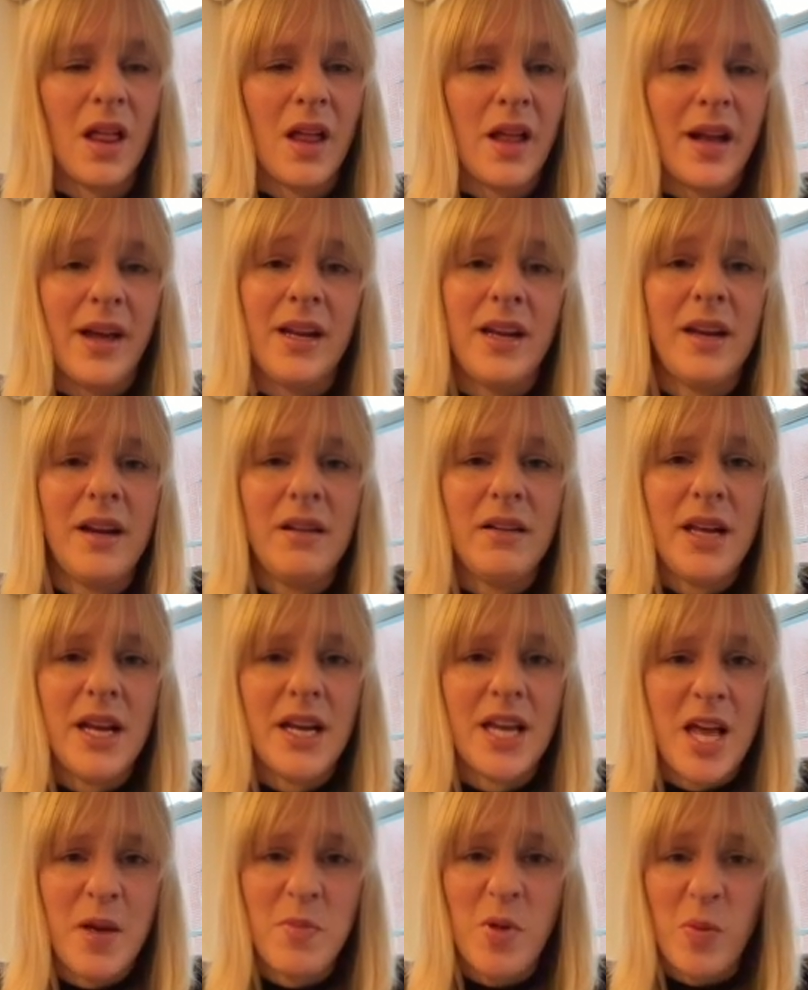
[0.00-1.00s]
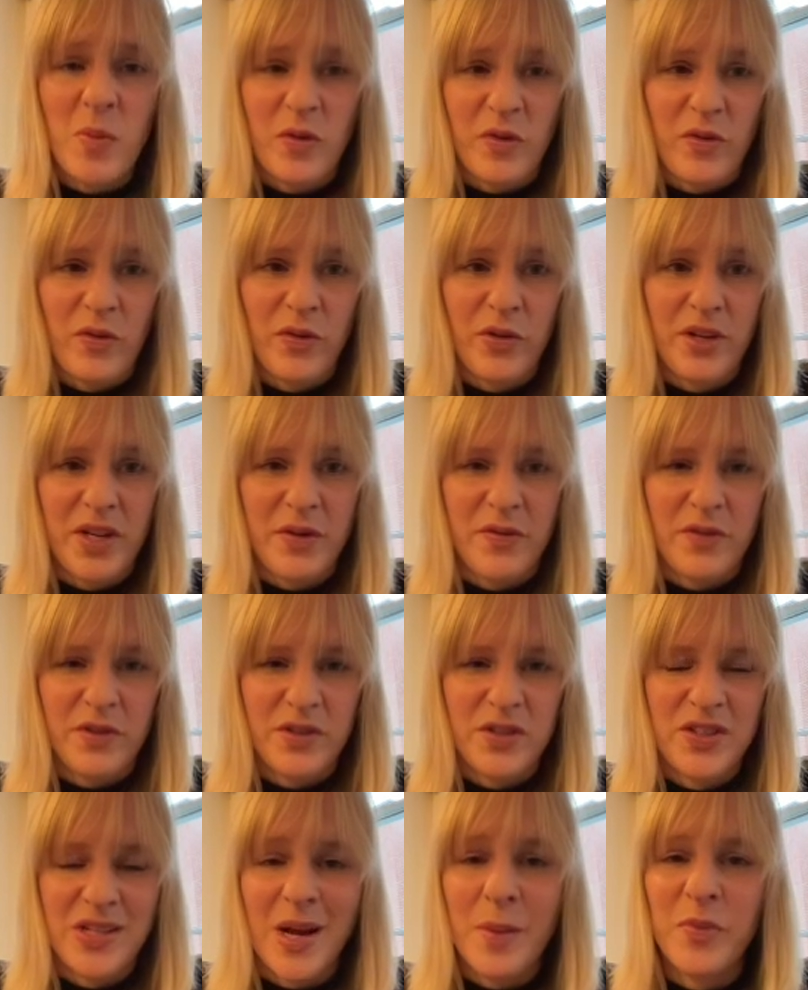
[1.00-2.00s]
And here they came up with four different
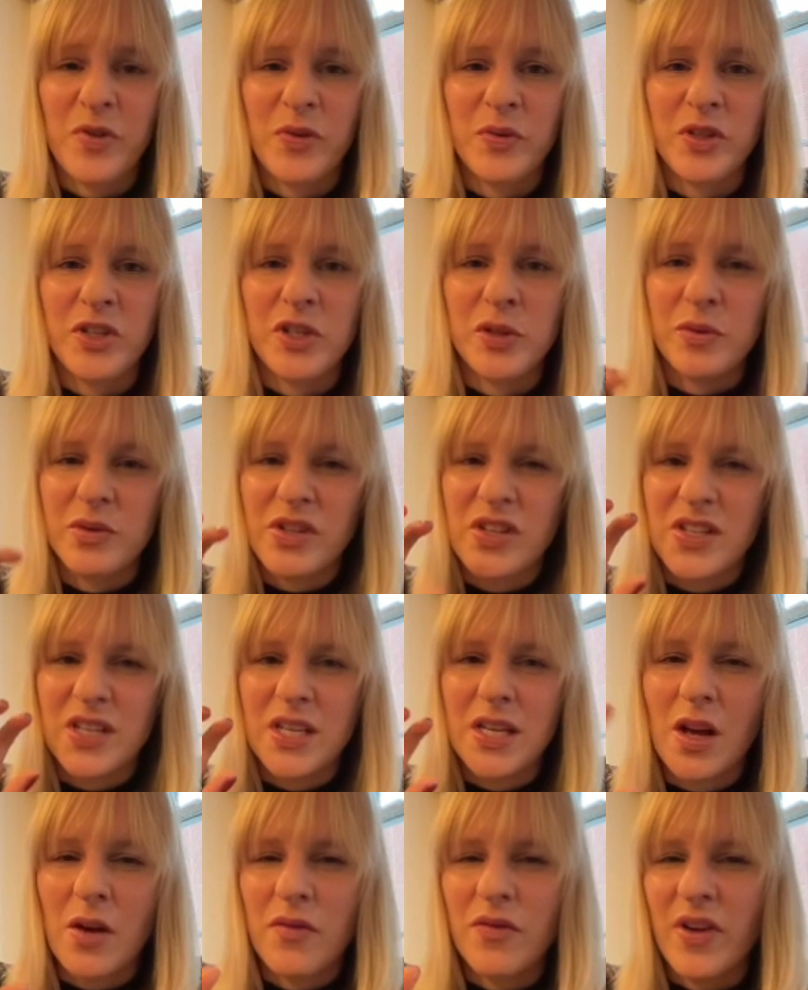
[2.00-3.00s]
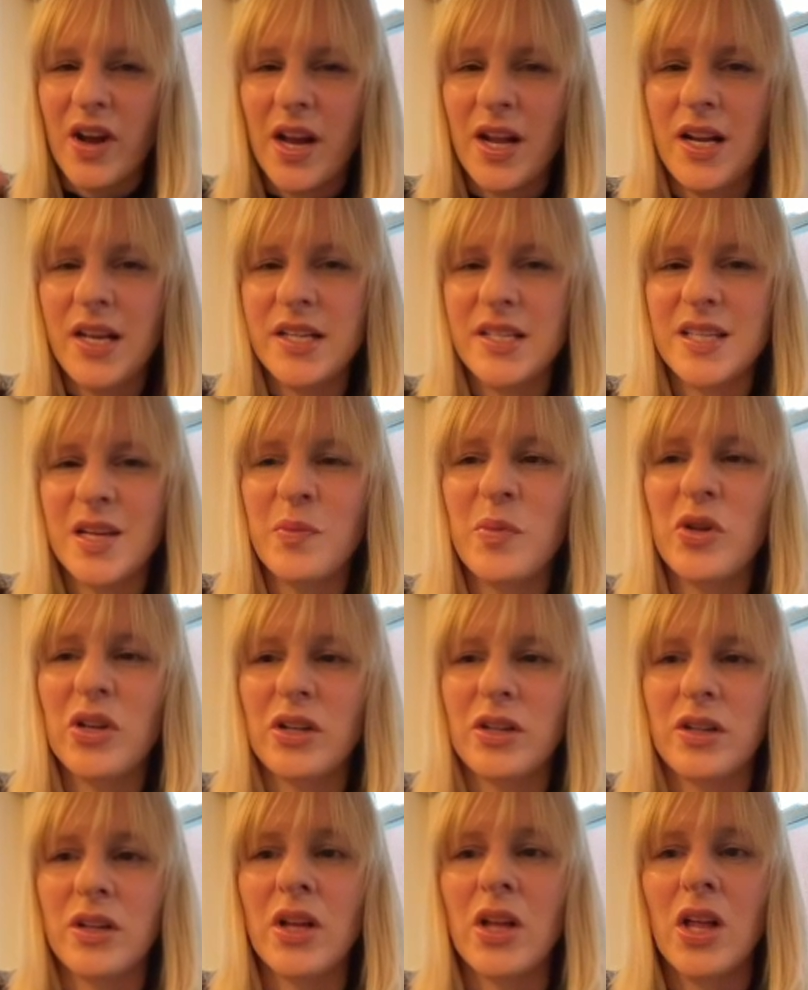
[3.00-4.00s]
steps, which you will see are fairly
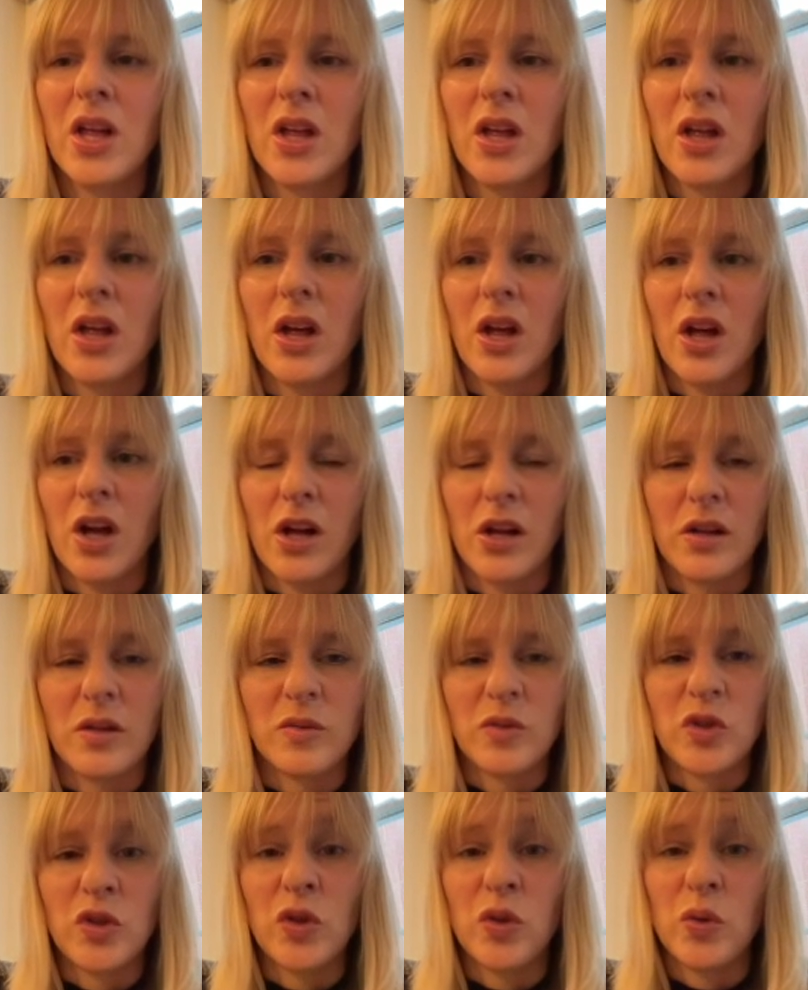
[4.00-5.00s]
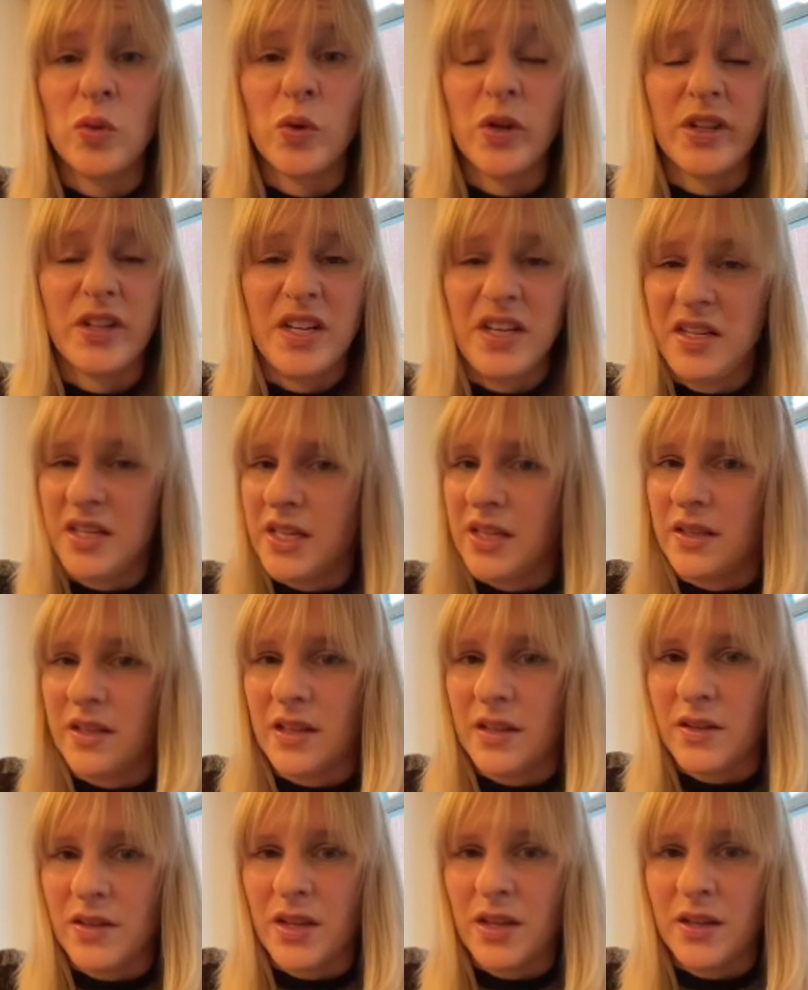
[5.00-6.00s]
similar to what they did
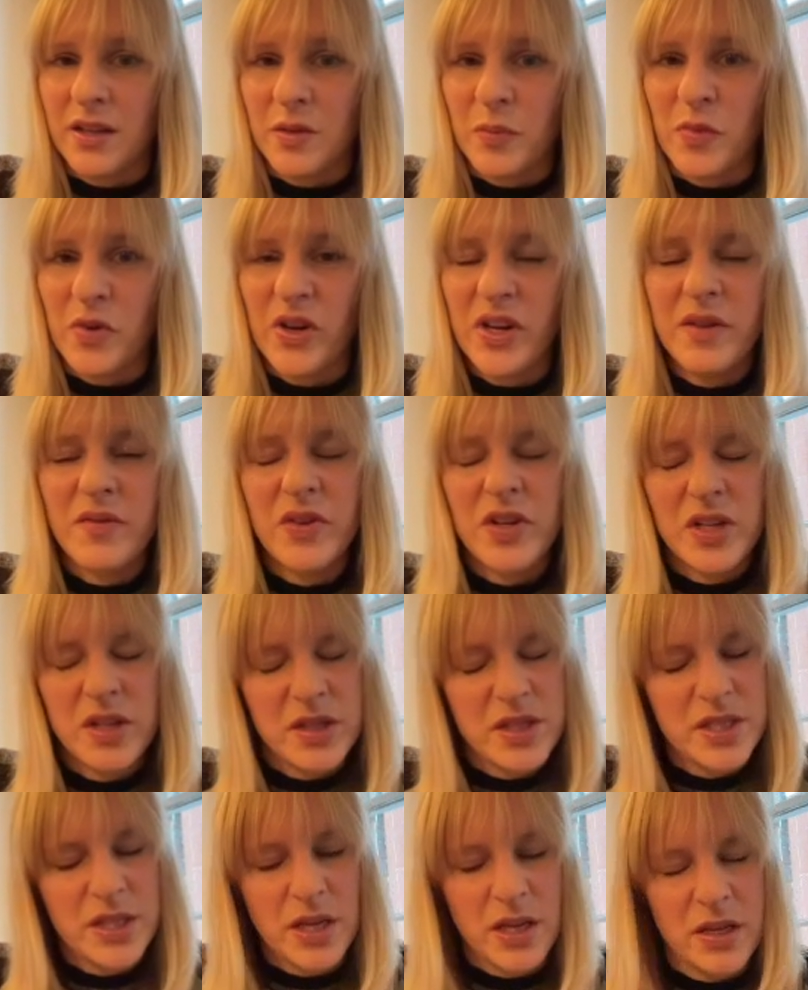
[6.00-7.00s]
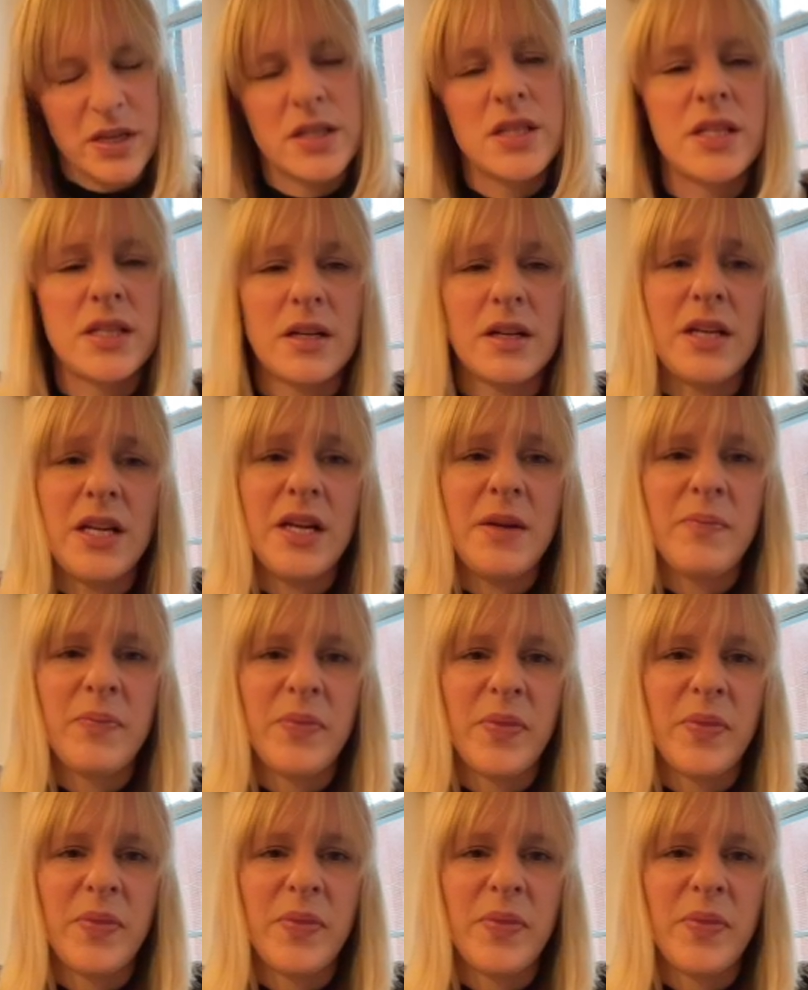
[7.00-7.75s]
in the previous study.